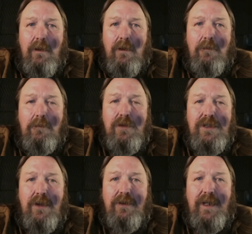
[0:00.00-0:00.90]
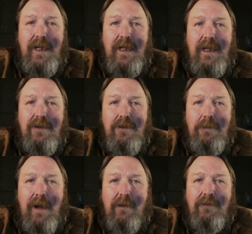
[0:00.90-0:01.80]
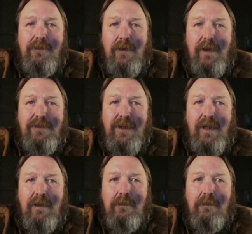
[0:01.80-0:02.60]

more so than any other microphone I've seen.